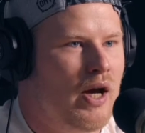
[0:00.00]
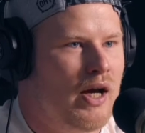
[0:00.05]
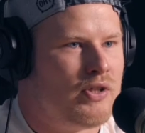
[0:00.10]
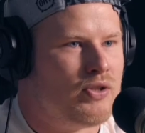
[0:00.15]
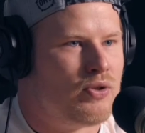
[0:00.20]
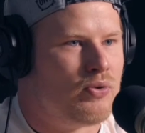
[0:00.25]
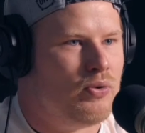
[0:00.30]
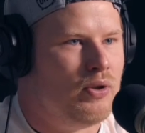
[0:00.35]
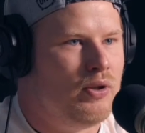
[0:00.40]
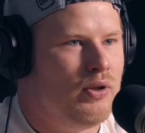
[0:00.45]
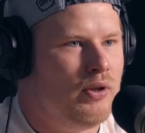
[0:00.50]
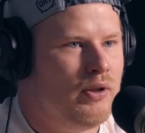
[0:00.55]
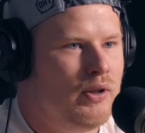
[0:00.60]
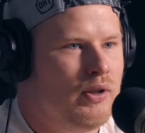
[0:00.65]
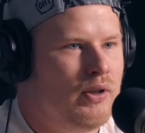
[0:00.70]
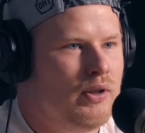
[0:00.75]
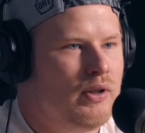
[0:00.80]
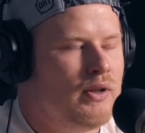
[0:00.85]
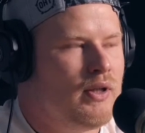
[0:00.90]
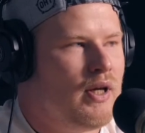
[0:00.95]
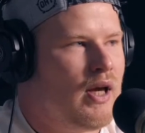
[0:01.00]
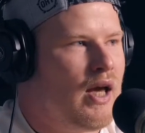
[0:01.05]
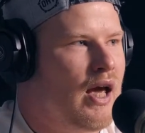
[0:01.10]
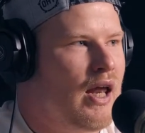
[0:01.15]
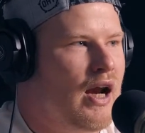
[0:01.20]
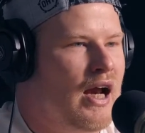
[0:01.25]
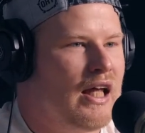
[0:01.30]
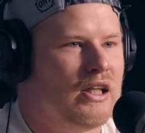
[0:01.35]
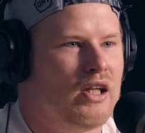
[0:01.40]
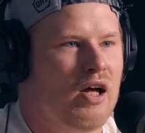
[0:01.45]
high school,
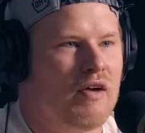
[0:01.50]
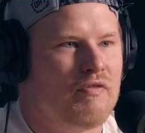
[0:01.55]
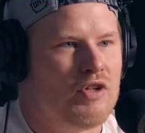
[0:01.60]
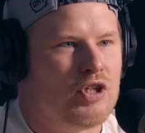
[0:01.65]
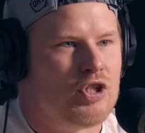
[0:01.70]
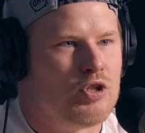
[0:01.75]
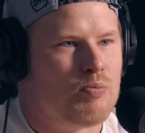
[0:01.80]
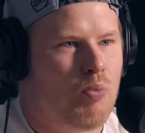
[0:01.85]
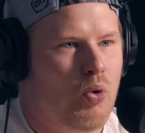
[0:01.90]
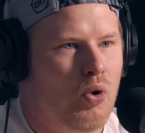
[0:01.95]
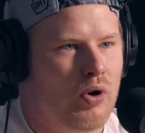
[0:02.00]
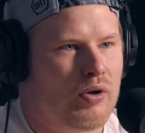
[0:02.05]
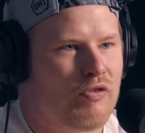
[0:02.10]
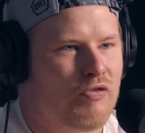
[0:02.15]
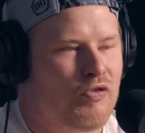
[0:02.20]
and I loved the sport.